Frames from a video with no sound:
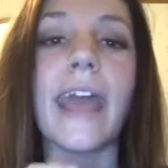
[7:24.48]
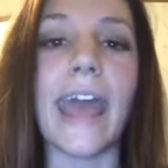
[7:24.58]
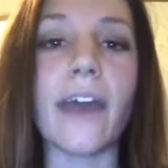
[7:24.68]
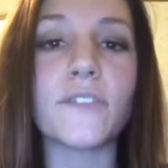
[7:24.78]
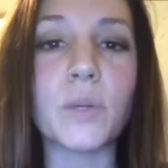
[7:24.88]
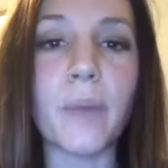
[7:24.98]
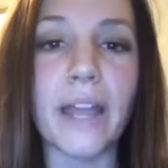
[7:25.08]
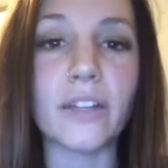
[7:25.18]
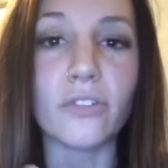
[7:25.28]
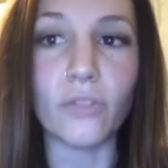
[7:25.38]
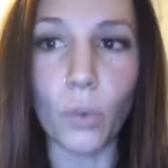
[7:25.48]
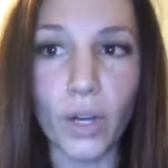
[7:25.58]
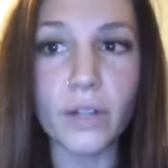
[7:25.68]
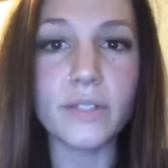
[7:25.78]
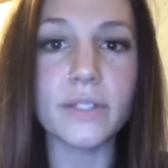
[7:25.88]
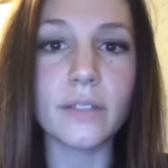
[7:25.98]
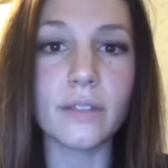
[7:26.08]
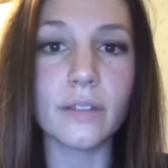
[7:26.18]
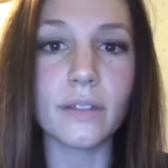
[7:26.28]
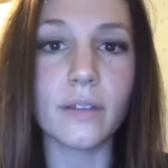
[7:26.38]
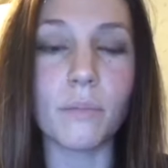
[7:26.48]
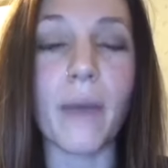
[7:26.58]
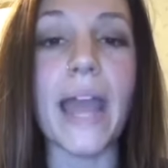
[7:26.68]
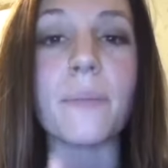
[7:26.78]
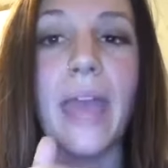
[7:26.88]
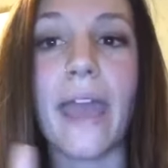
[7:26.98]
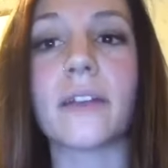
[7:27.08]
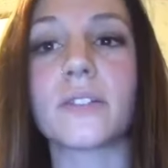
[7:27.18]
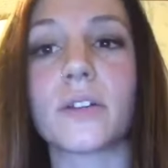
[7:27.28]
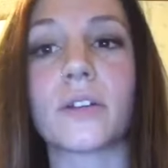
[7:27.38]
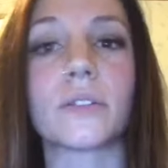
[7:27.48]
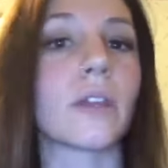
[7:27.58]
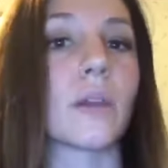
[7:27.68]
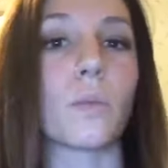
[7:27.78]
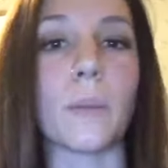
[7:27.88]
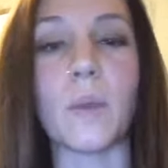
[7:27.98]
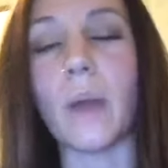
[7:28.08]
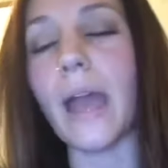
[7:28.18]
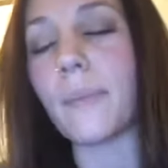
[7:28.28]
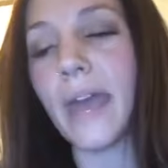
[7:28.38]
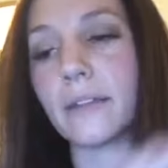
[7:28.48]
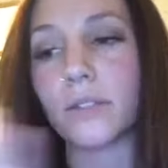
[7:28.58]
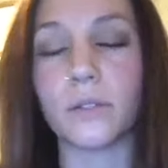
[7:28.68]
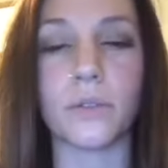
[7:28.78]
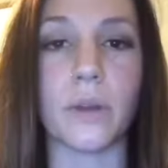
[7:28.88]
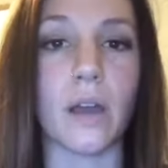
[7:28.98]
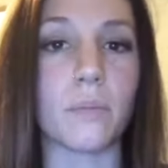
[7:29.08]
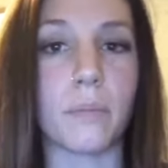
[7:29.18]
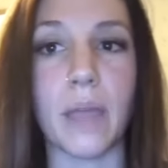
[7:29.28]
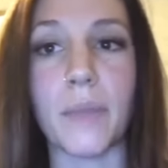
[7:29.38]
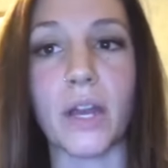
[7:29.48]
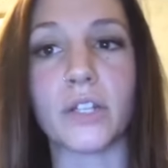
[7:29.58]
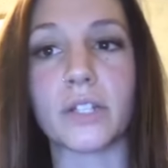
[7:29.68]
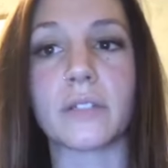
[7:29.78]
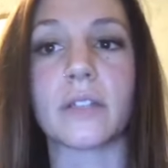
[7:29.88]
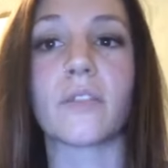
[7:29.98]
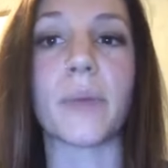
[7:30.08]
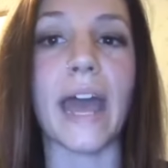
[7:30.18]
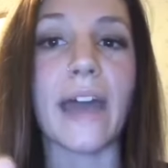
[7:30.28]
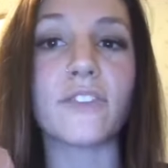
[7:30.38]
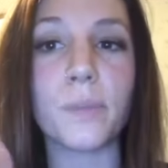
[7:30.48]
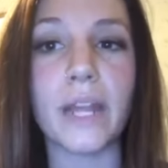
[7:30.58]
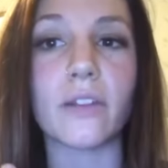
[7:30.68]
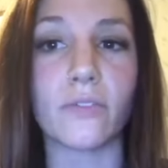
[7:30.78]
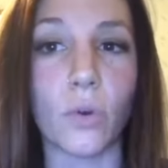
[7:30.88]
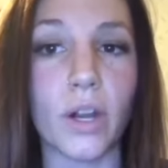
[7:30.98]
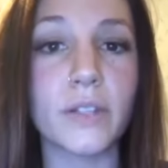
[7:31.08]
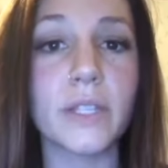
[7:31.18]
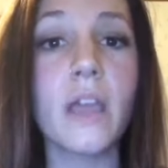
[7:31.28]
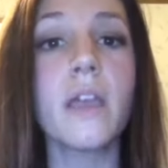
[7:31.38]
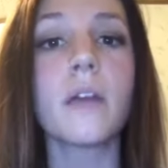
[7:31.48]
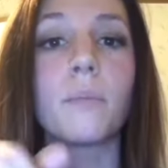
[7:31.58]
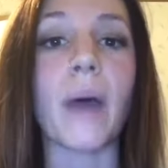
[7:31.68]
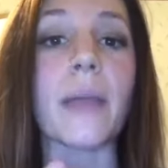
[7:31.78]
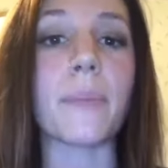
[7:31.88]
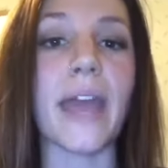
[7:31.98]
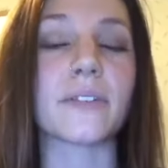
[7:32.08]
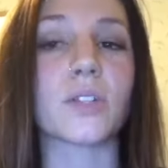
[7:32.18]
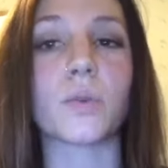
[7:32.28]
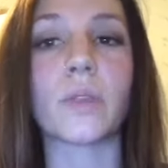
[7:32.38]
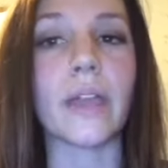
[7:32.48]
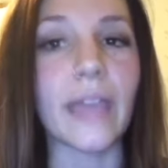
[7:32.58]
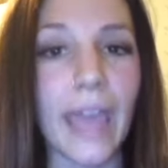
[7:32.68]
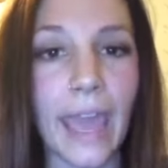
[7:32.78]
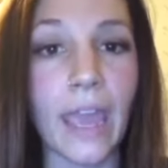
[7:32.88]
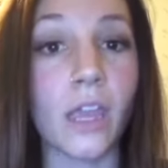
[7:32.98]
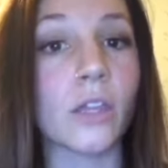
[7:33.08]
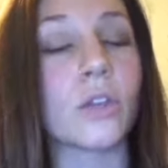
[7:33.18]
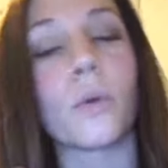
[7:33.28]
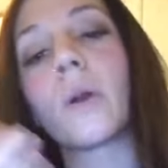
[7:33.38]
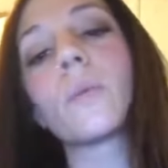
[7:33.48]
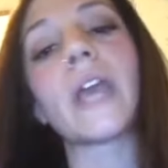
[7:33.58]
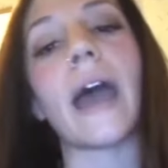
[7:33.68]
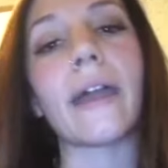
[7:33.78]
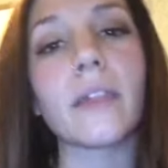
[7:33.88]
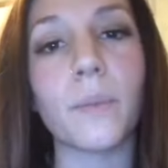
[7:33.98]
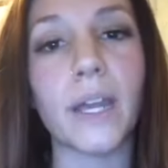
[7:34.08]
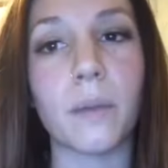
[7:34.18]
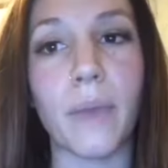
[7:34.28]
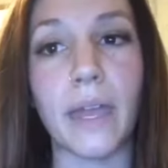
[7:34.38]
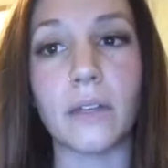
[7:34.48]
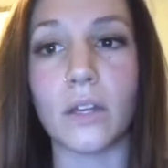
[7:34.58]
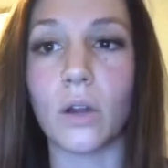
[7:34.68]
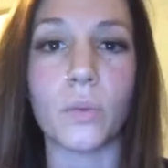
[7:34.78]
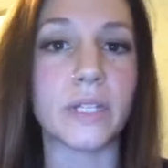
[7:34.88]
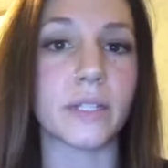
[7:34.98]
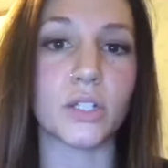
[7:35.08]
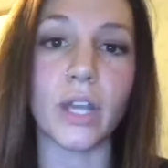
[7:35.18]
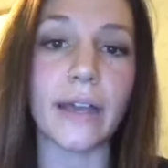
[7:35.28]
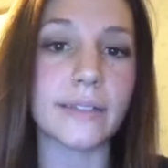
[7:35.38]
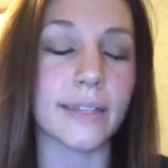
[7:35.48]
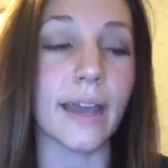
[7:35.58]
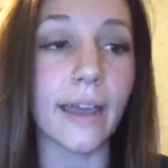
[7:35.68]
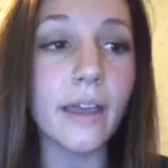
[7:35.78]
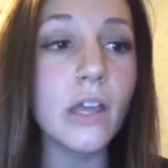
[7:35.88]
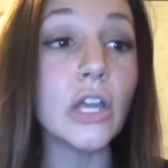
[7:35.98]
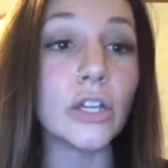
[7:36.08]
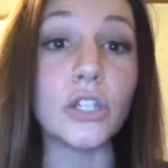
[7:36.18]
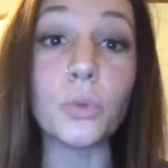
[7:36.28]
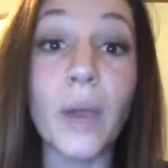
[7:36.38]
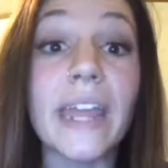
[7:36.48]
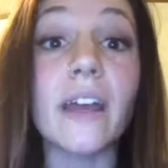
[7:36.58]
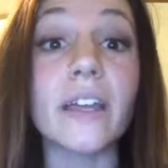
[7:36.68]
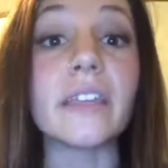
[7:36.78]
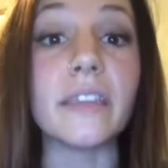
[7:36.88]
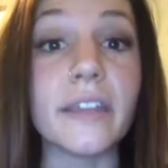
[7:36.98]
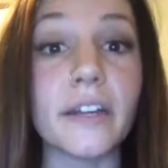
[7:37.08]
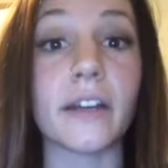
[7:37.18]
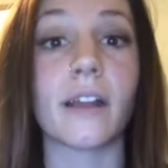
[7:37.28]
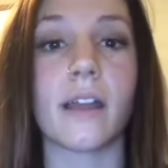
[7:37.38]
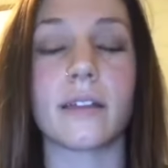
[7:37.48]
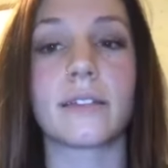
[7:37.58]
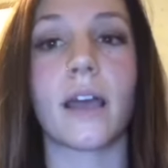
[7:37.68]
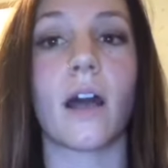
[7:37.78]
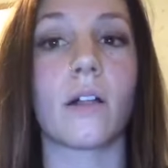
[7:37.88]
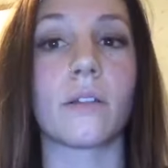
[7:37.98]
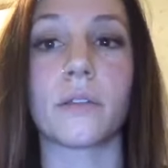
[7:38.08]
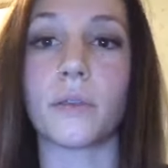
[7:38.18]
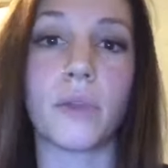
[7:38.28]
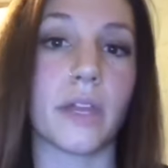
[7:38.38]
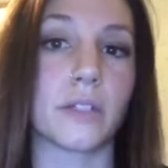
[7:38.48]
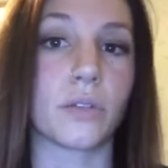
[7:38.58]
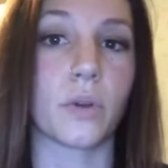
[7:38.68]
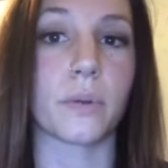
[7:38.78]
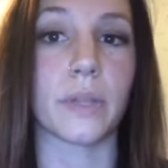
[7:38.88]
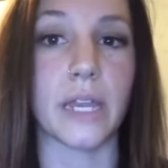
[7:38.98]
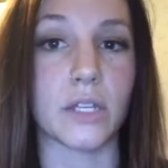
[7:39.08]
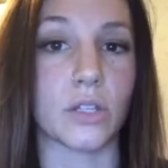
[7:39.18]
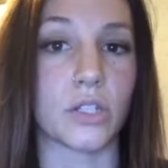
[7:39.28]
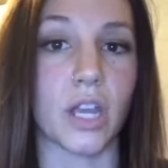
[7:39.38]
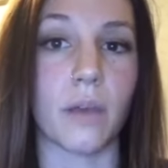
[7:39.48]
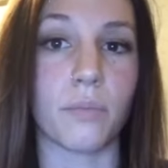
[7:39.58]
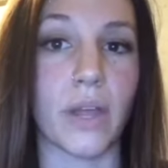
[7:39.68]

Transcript: After my divorce, my pastors, like, I mean, I pastored throughout my marriage and stuff, but after my divorce, my pastors were like, hey, you know what? We highly recommend, you know, we suggest that you wait a year until you get into a relationship.